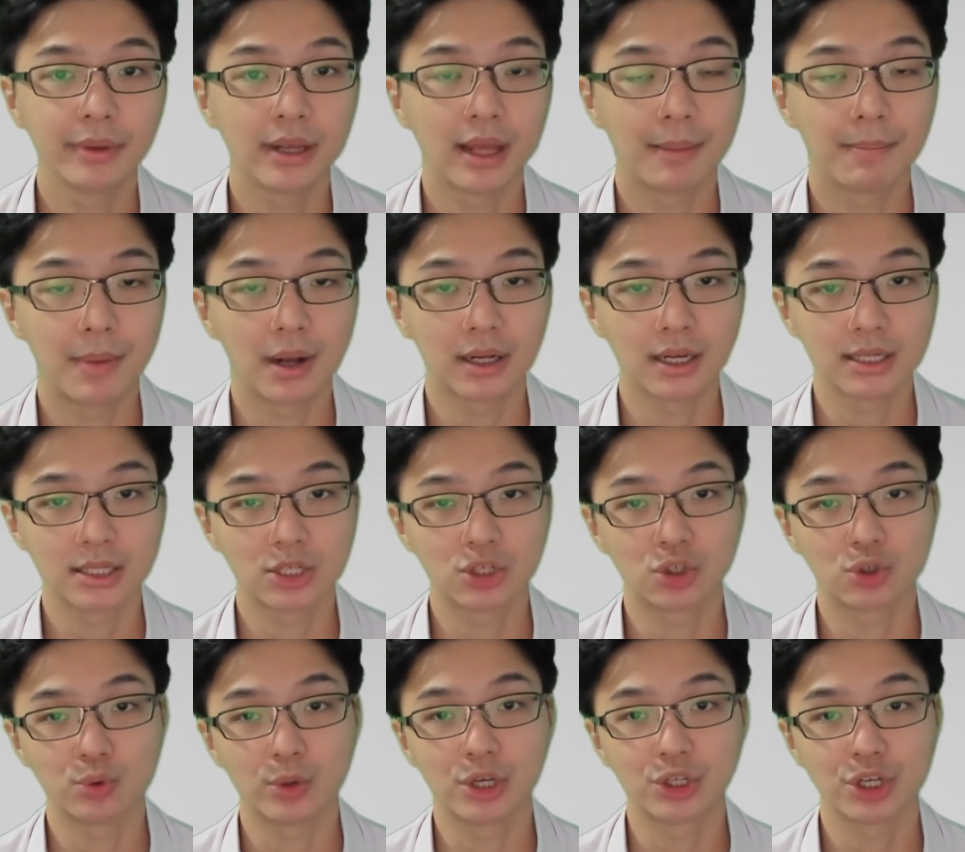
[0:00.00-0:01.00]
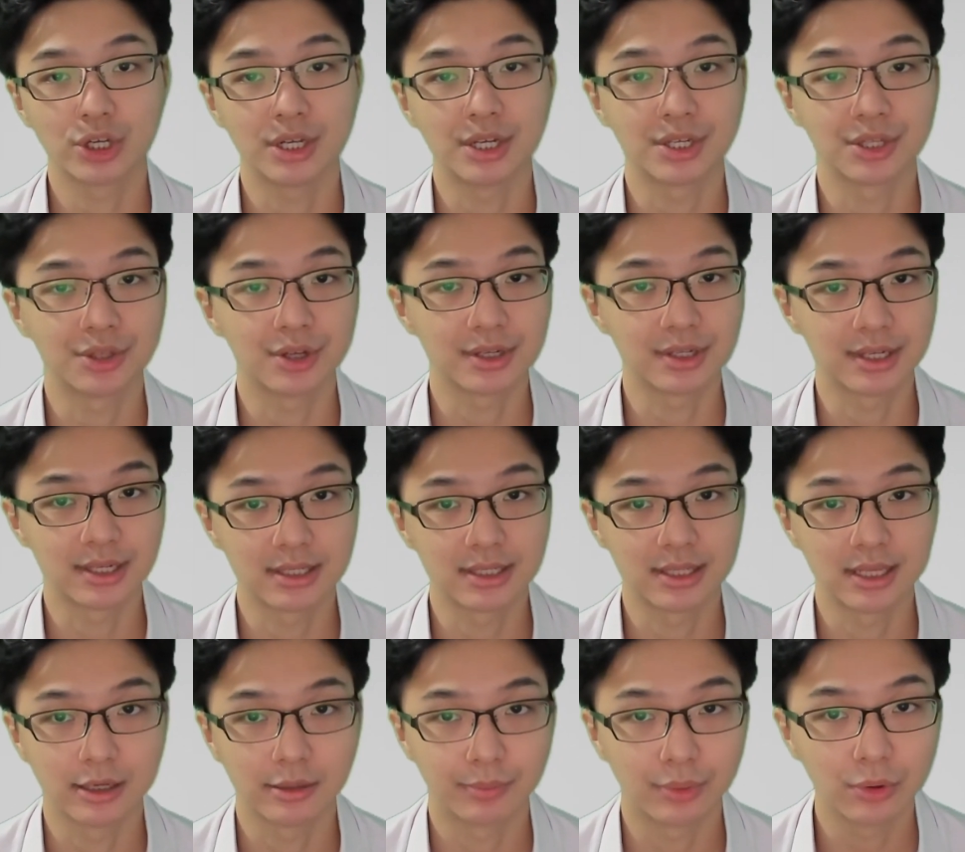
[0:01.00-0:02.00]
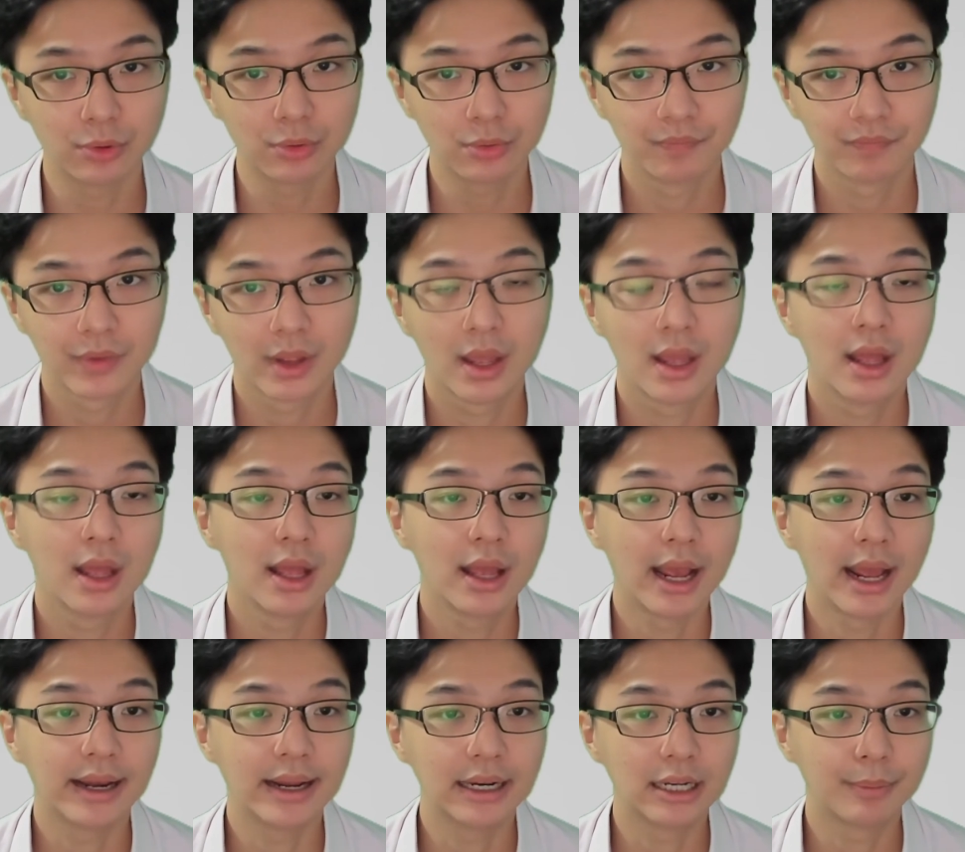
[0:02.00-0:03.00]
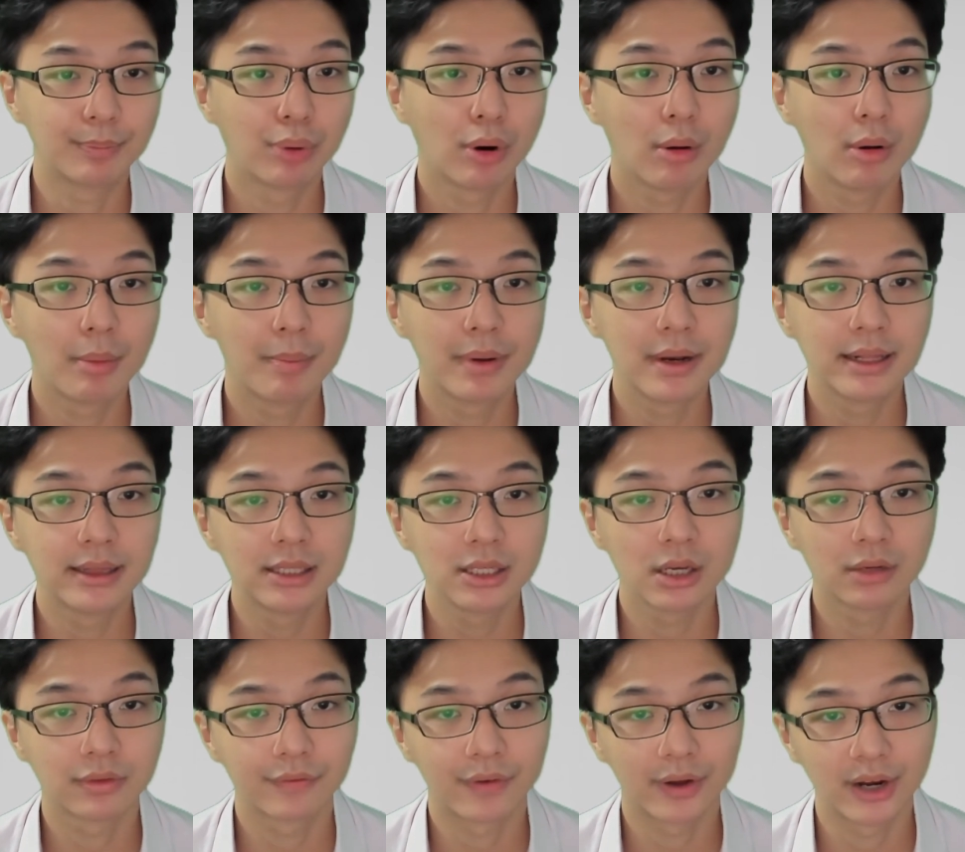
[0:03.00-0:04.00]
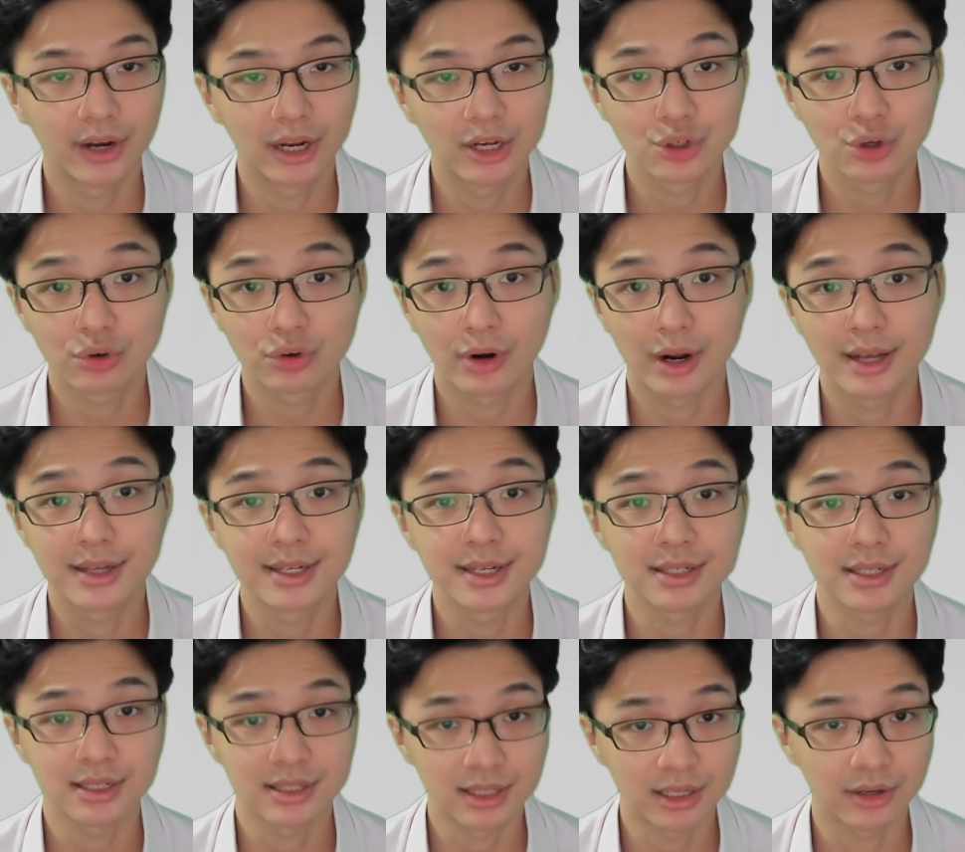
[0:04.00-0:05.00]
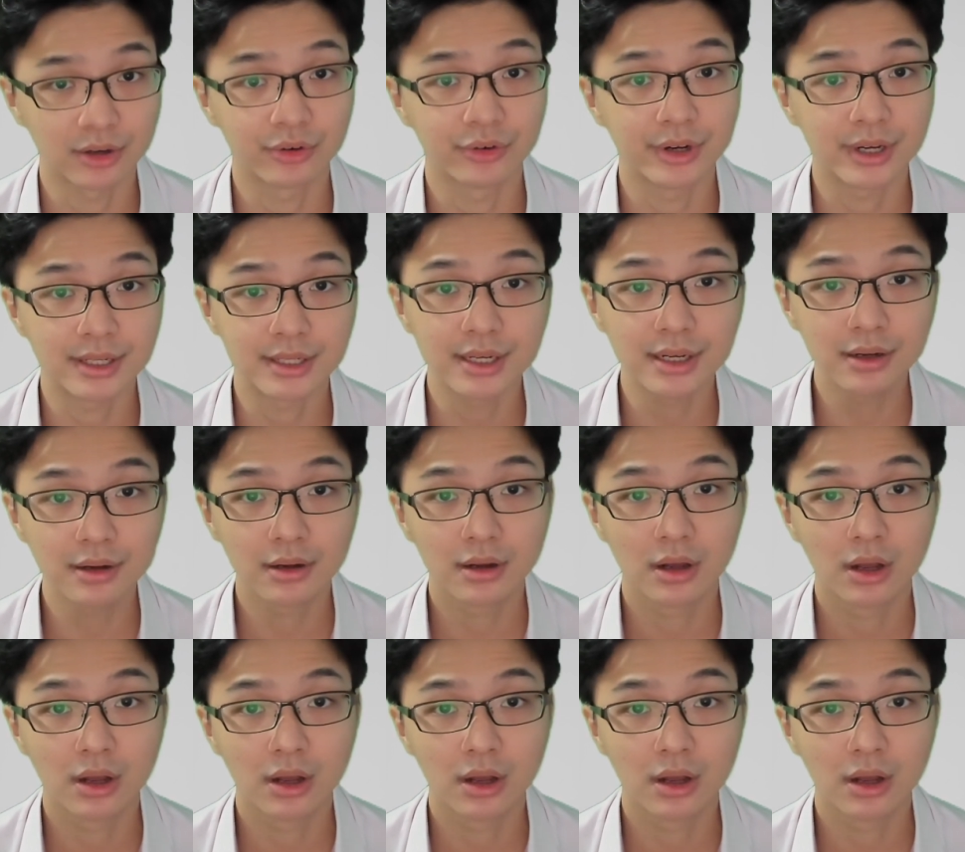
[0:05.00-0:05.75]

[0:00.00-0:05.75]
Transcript: and market situation is not sustainable and that the probability of a financial crisis is increasing,